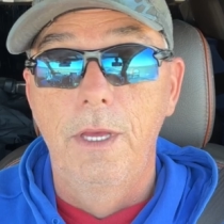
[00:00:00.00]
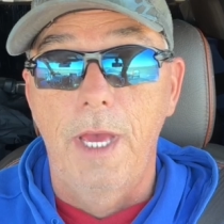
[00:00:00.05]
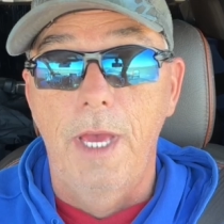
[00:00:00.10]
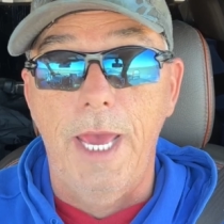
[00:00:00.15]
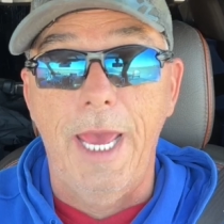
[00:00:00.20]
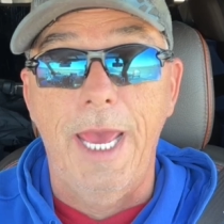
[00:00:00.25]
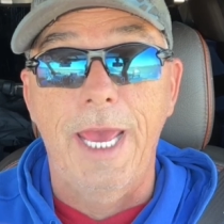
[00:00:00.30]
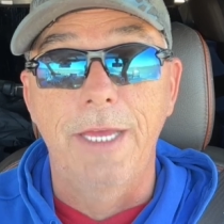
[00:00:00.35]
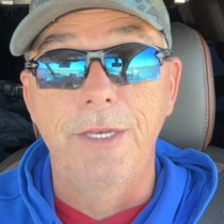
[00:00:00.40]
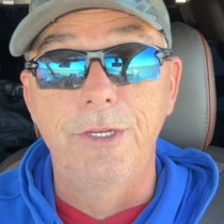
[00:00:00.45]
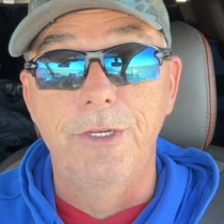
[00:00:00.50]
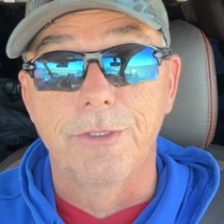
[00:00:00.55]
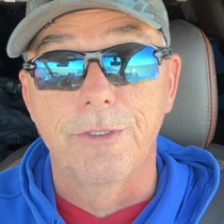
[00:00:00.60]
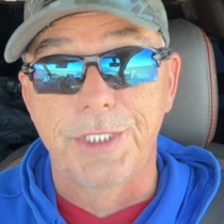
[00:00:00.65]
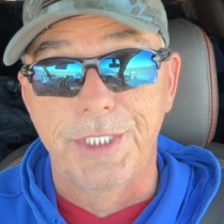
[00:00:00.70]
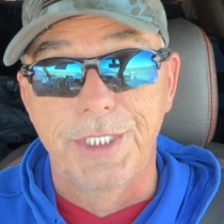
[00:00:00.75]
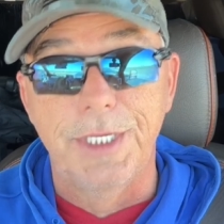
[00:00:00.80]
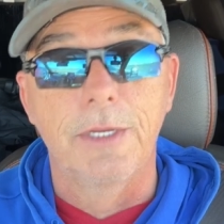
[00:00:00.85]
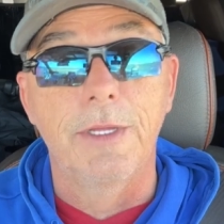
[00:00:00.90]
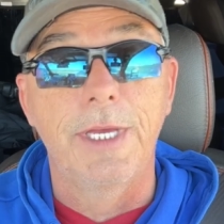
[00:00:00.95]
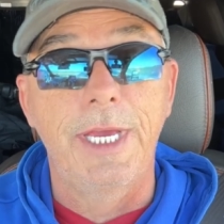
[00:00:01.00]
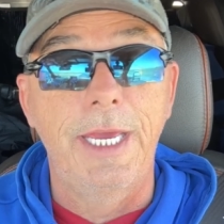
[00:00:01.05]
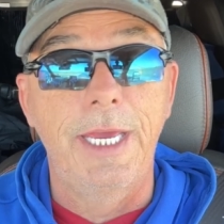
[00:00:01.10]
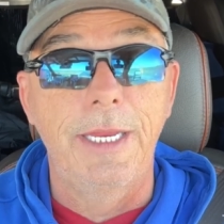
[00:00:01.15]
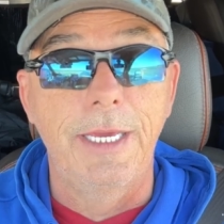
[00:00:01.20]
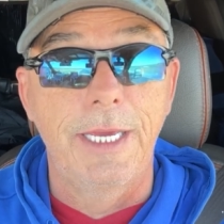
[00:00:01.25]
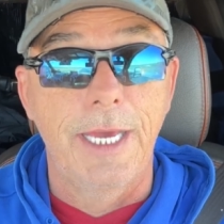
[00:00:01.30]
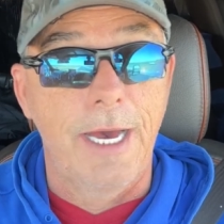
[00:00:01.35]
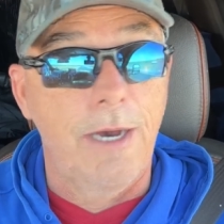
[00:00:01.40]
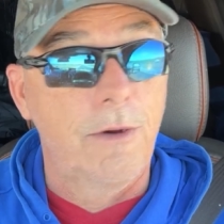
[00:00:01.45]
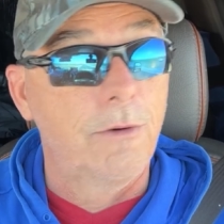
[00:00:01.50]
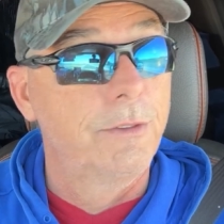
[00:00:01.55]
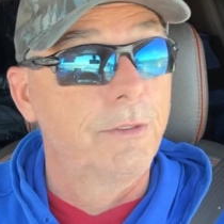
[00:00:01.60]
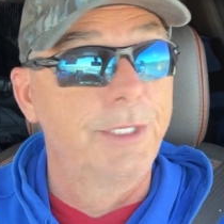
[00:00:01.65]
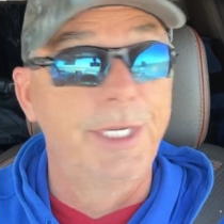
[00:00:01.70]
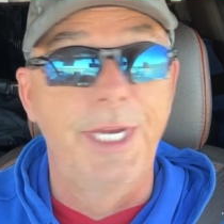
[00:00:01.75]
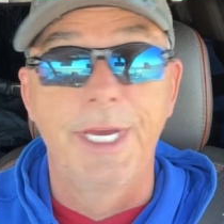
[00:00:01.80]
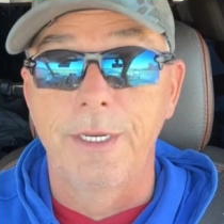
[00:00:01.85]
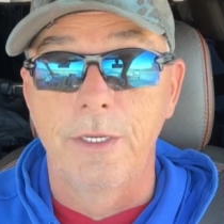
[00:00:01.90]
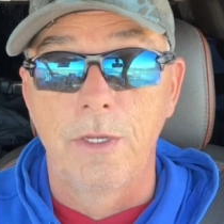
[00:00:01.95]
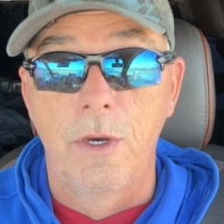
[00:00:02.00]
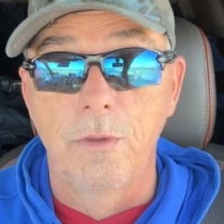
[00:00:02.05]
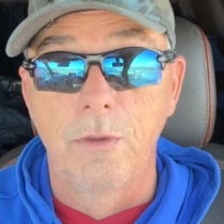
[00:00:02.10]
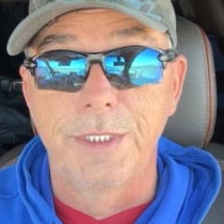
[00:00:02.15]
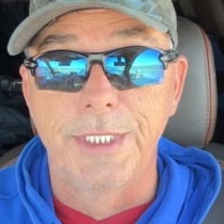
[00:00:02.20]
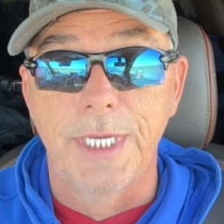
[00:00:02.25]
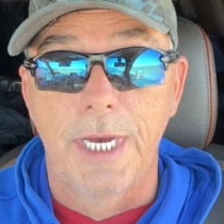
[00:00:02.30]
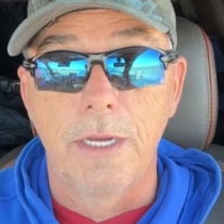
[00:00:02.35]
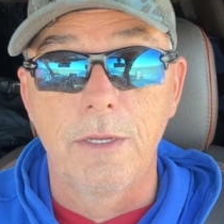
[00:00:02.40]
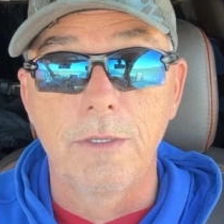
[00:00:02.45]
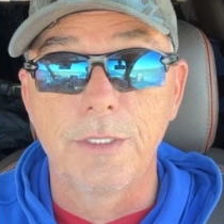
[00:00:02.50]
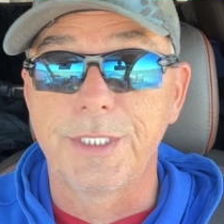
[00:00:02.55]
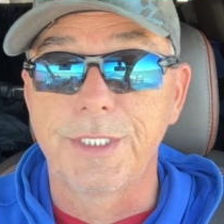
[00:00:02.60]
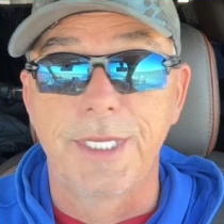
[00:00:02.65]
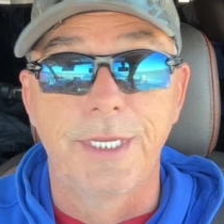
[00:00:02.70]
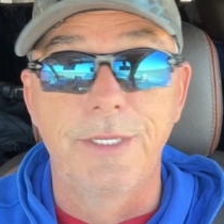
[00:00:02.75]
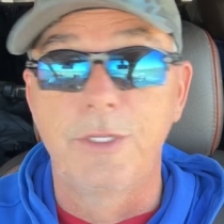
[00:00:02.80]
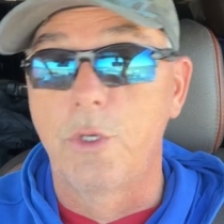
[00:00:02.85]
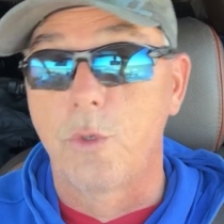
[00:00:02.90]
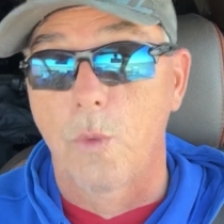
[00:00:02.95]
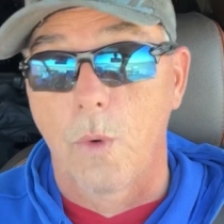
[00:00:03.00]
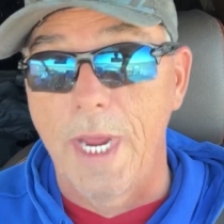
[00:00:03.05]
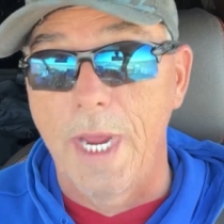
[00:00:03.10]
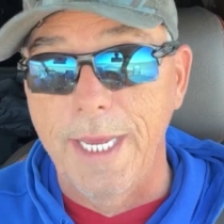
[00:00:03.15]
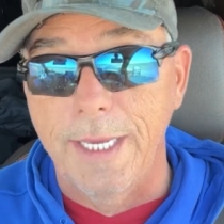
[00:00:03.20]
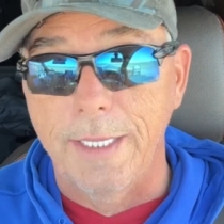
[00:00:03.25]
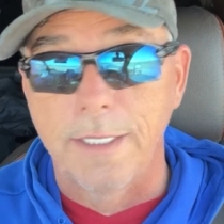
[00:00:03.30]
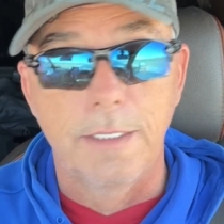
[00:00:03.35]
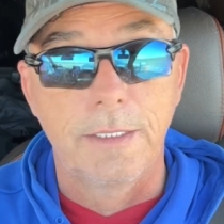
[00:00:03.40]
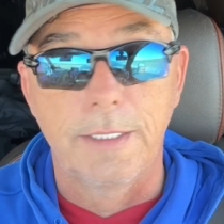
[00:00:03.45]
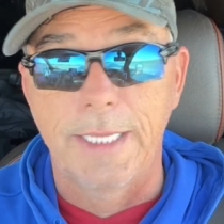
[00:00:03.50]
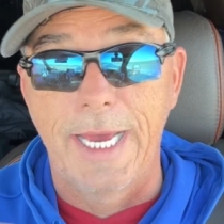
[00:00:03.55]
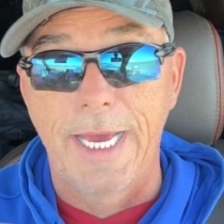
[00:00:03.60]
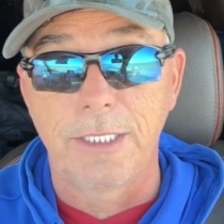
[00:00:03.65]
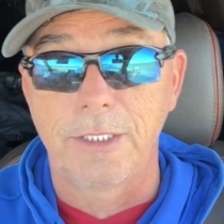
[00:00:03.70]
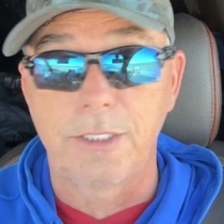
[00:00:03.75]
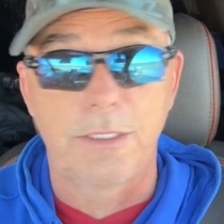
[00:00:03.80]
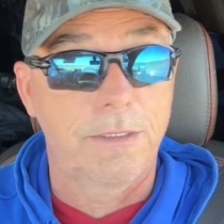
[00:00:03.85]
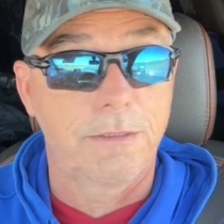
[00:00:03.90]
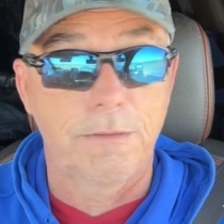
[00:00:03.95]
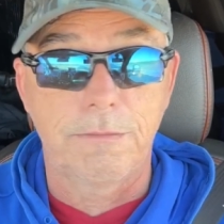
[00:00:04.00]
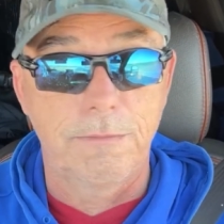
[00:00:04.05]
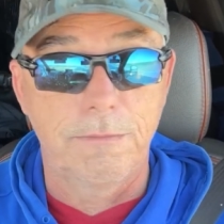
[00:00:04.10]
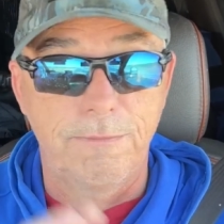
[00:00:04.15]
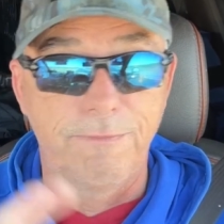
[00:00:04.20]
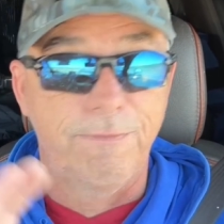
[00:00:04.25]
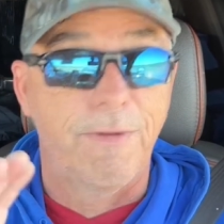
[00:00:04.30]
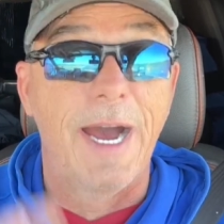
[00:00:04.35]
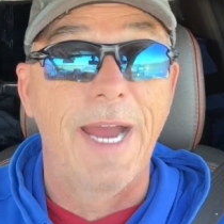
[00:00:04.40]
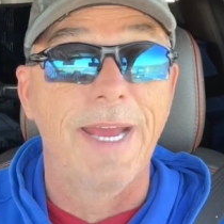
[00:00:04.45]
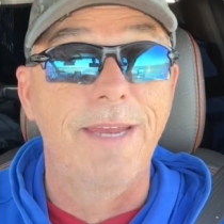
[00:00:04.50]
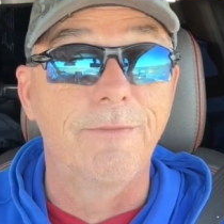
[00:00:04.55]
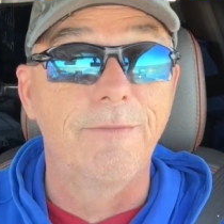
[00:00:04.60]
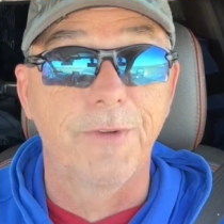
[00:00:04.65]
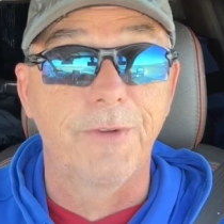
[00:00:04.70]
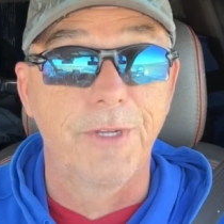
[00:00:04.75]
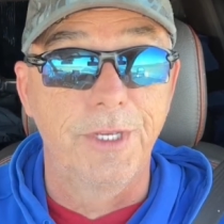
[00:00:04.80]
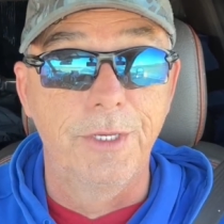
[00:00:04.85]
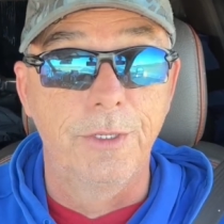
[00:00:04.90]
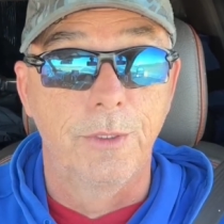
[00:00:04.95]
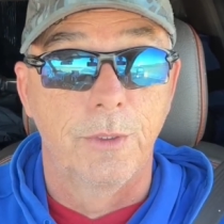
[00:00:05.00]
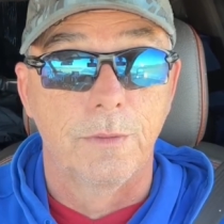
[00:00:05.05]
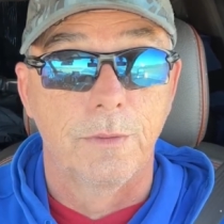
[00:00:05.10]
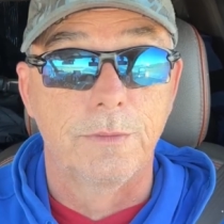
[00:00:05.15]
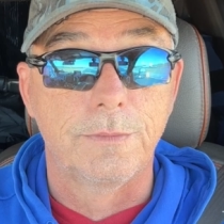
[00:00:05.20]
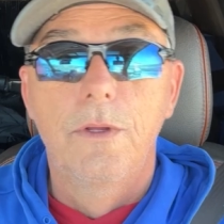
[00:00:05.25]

and you're still eating out and getting hotels, then great. That's fine for you.